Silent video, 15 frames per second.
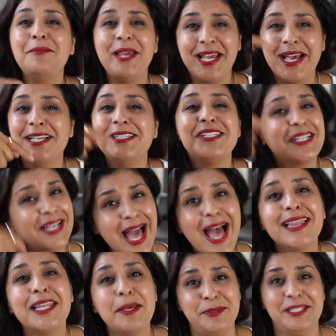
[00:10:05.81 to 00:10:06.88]
because you
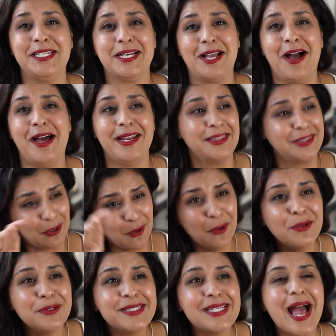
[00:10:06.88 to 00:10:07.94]
got lipstick on it the
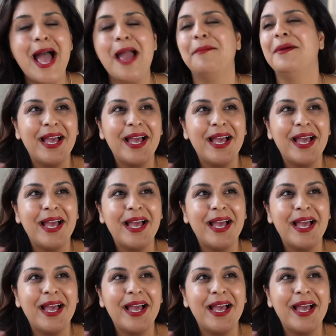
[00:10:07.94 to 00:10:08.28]
whole time.